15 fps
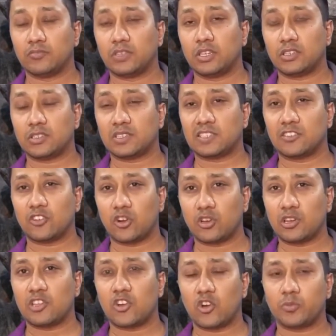It's not
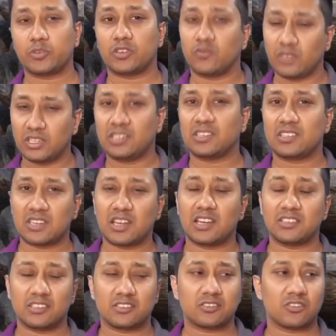only an option with the
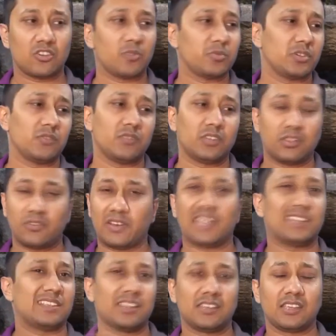charge, it's an option with the
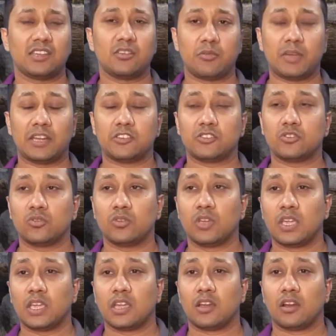flex and the other bands too,
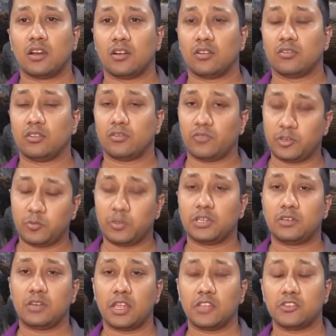the
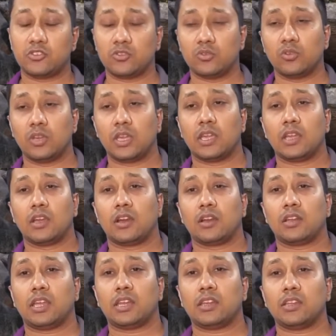Fitbit range too,
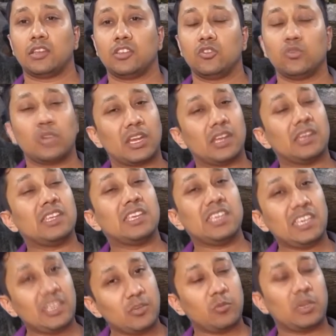that you get an
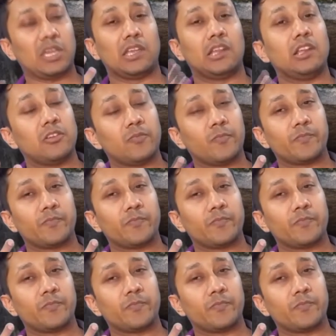email